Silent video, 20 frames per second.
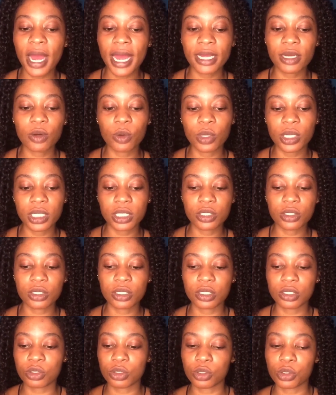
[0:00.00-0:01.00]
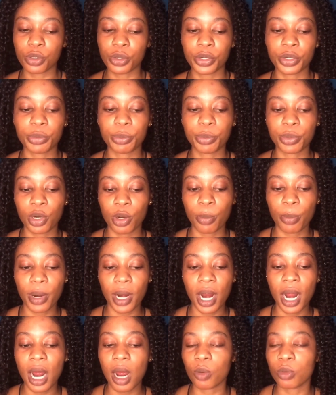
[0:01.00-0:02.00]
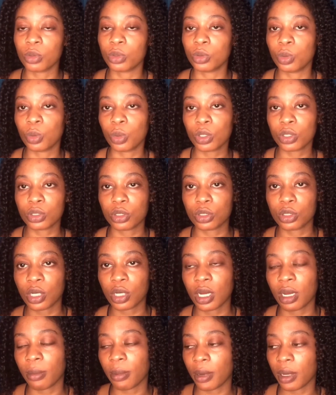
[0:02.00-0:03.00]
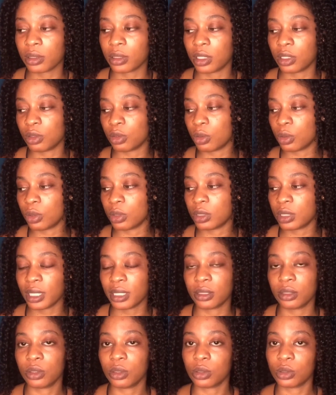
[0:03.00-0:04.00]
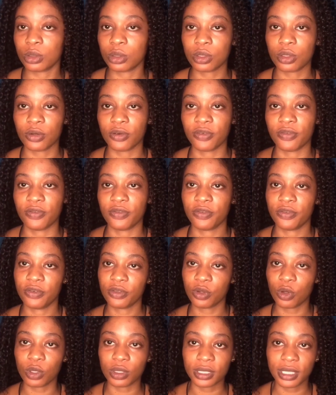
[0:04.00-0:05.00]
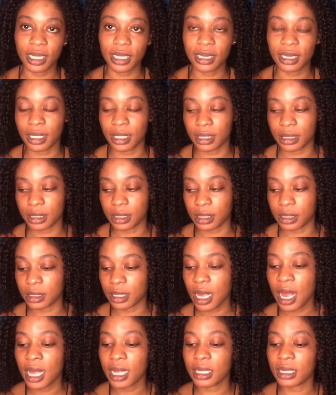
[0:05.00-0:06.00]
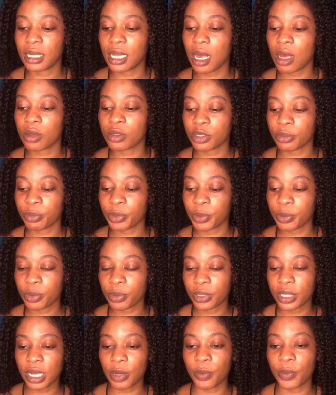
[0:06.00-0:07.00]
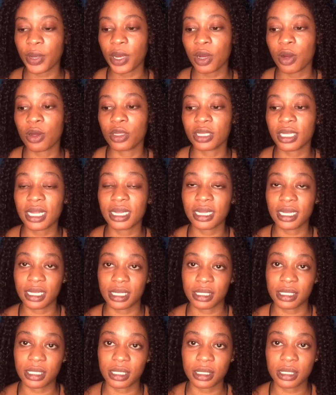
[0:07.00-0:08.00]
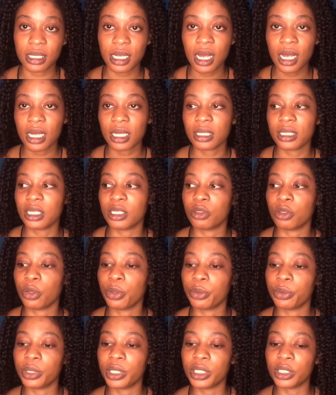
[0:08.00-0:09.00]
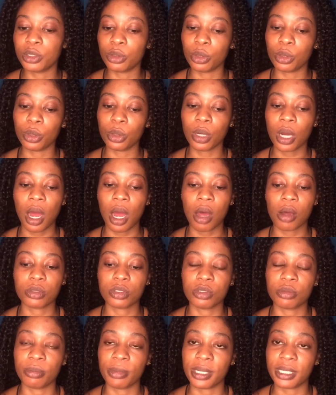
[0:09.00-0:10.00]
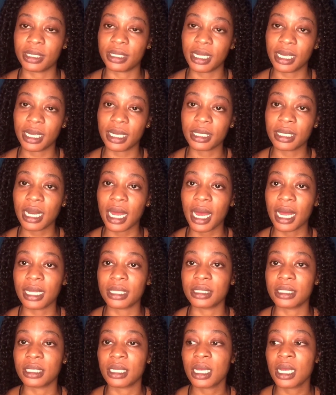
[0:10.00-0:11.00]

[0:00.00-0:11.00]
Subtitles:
I go into the tutorial proper, I would want to talk about the do's and don'ts of contact lenses. Now, some people that wear contact lenses, they don't really know how to maintain and